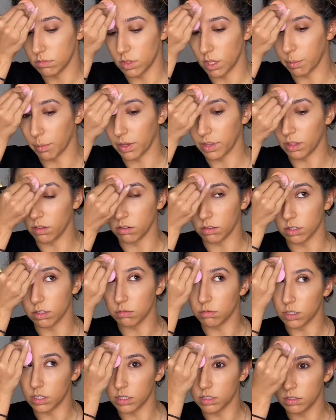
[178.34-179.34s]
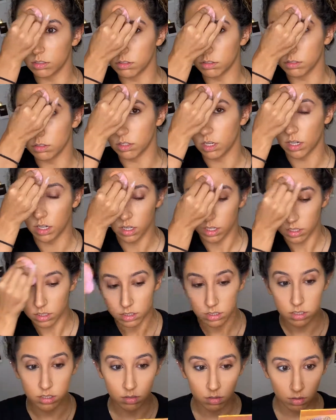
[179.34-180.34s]
Am I the only one?
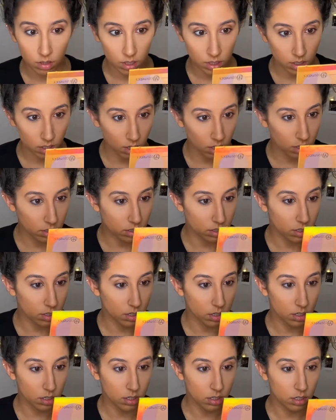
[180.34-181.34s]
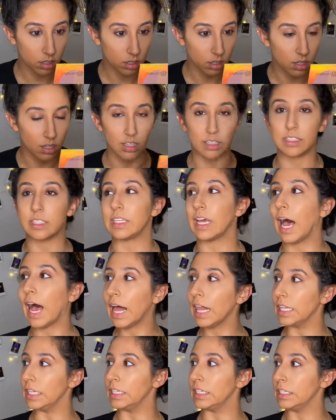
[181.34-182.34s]
This is only $1.
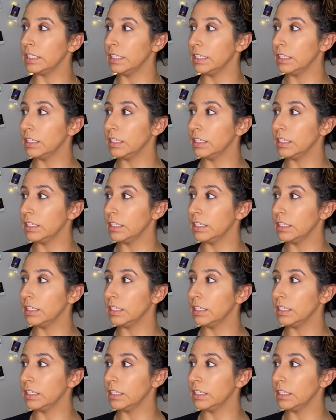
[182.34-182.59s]
$1!